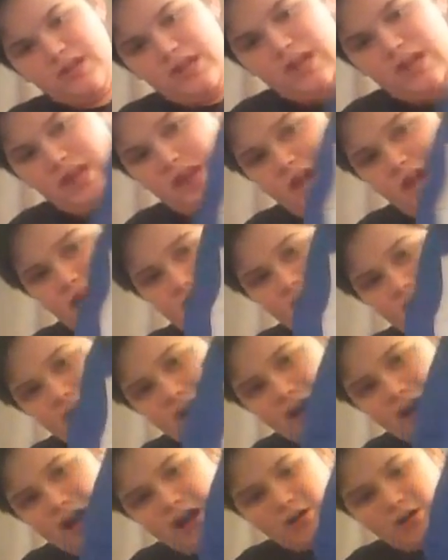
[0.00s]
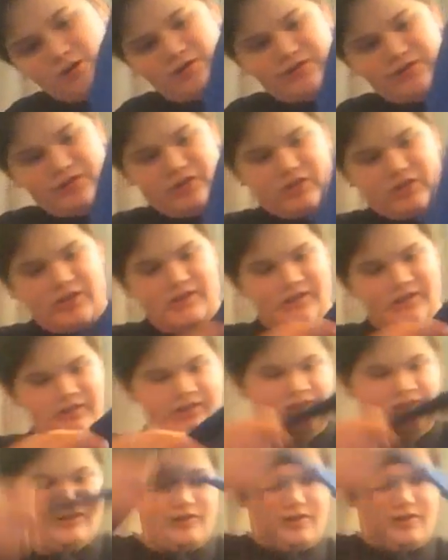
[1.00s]
and I would
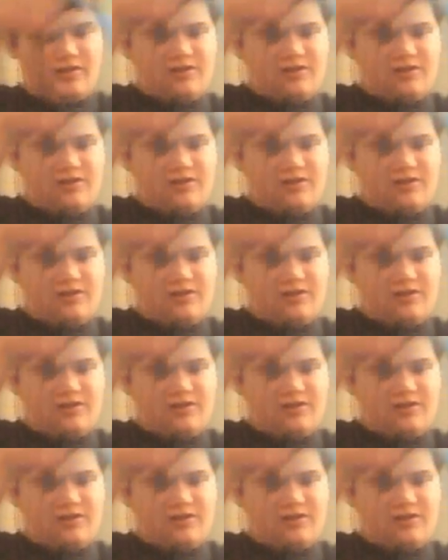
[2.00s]
suggest